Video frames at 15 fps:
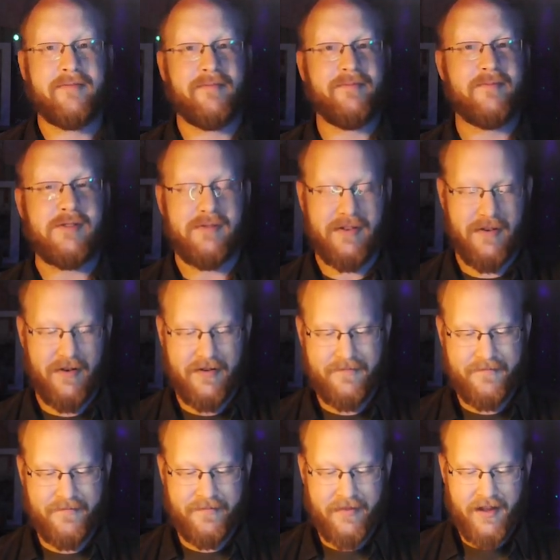But
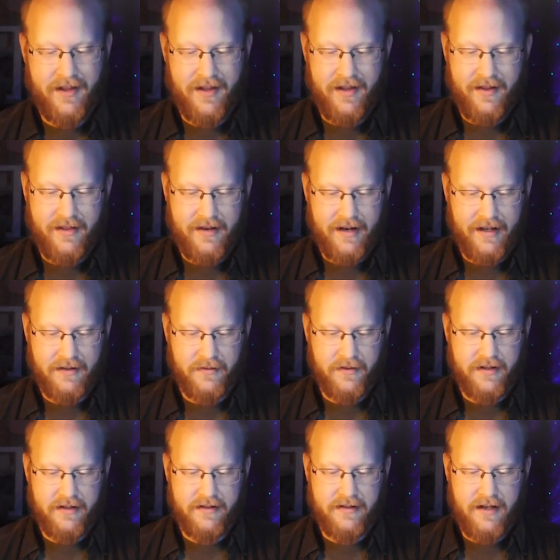moving on, the
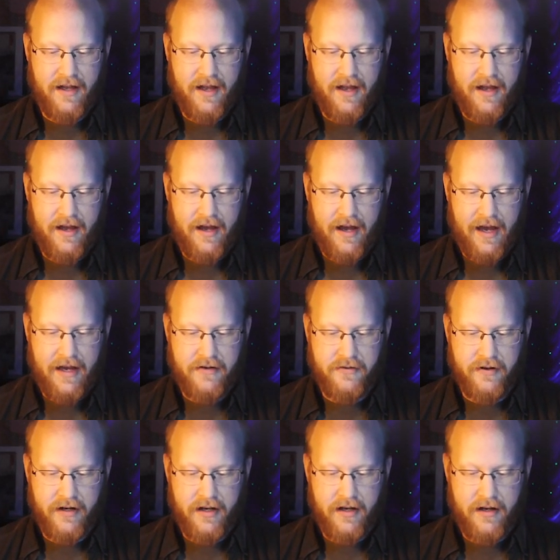next one is
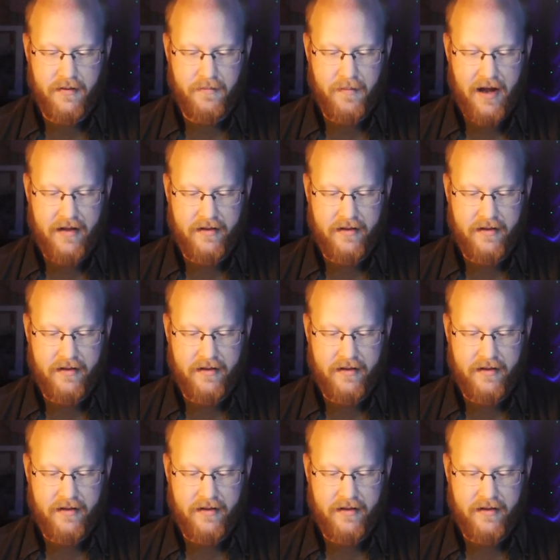Adric,